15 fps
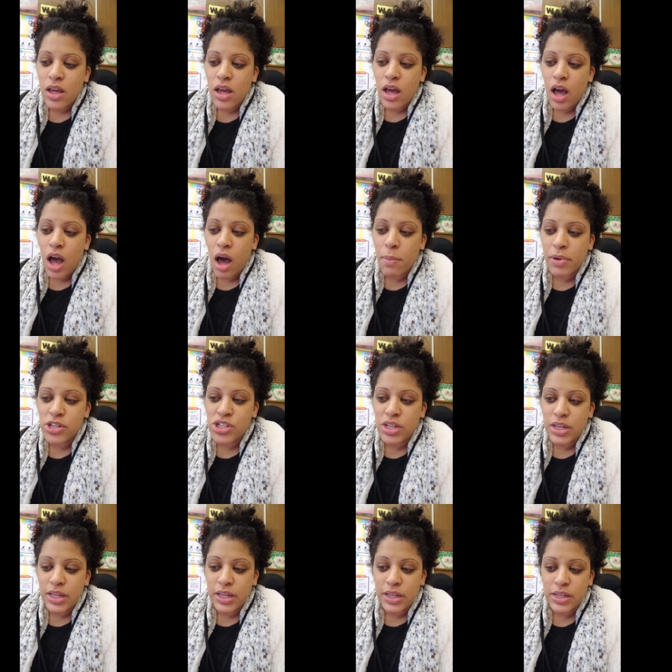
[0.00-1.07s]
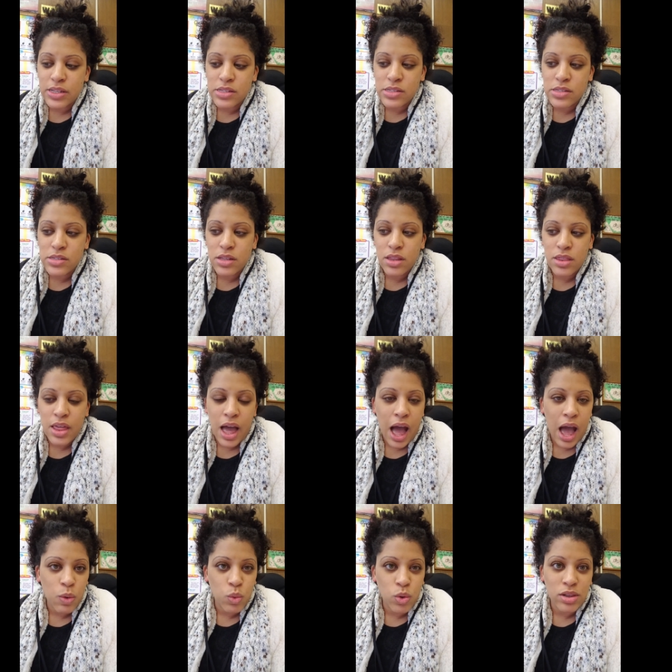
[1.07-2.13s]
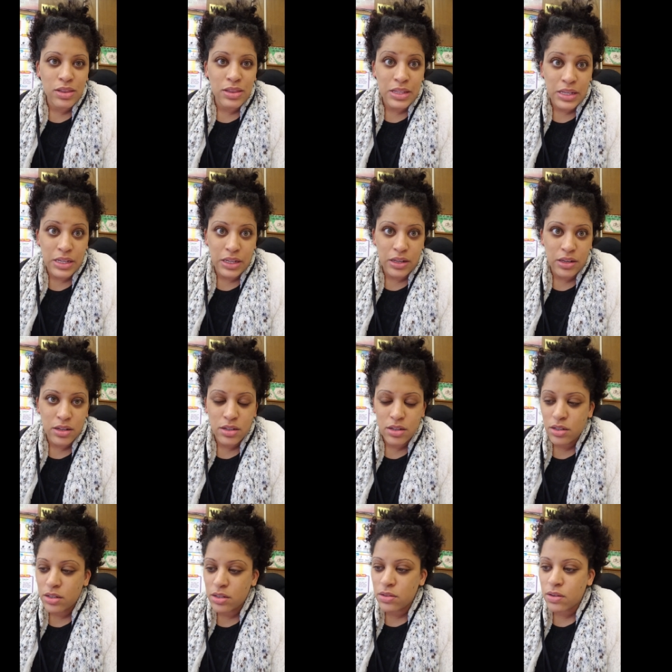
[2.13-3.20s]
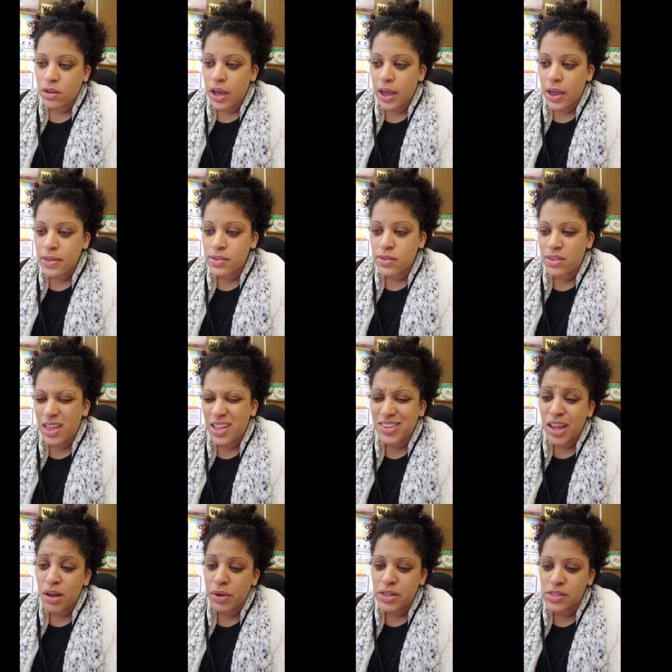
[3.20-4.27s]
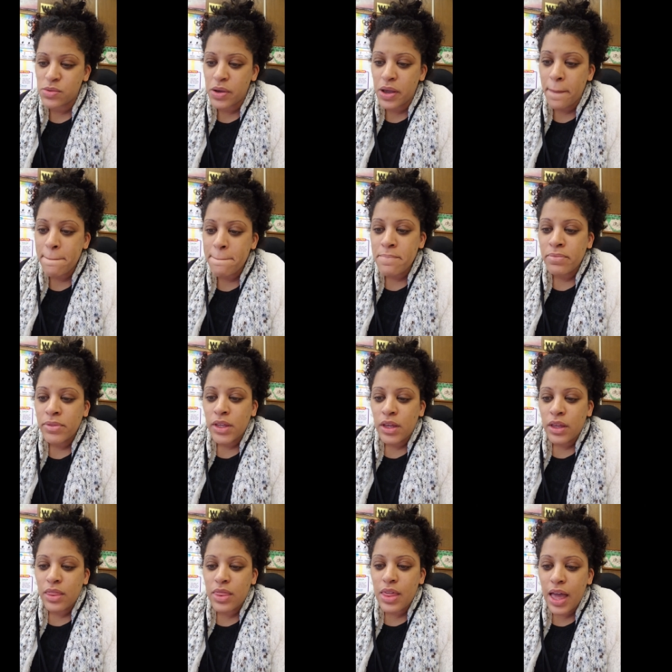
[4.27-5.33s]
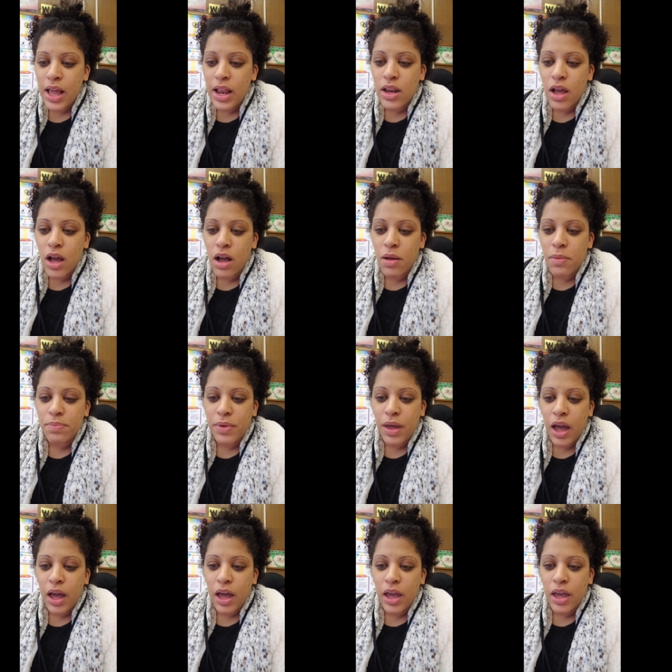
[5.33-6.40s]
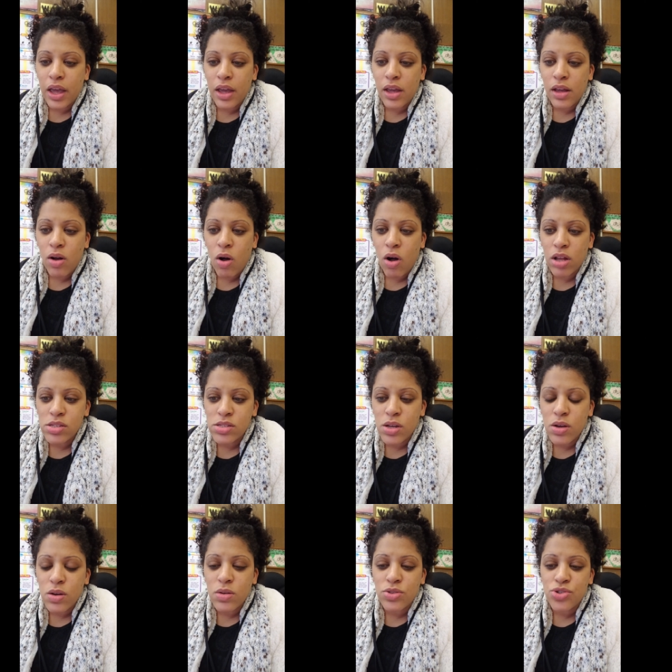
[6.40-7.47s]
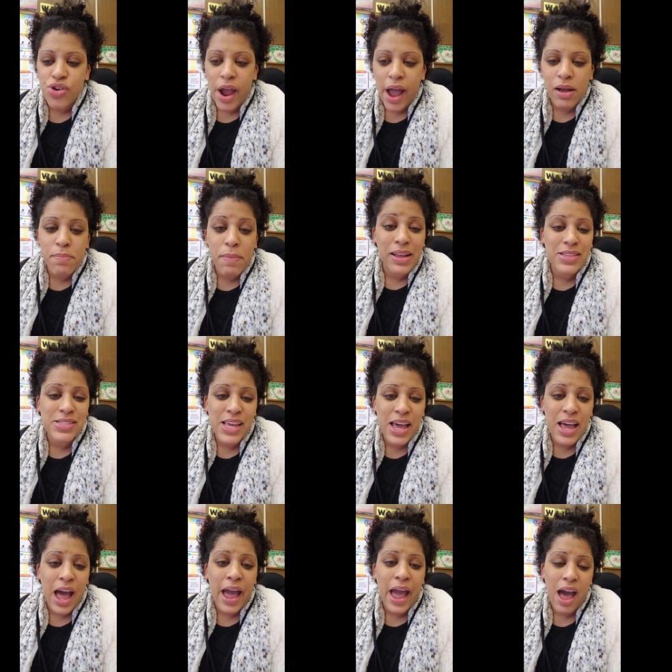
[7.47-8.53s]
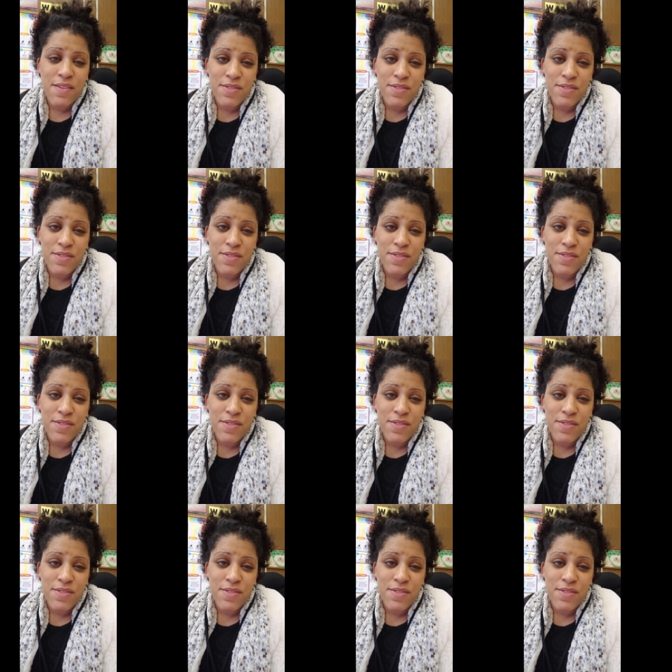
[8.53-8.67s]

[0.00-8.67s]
how much it is that I will need. Okay, so that's how I do it. Then I also track my debt. I have a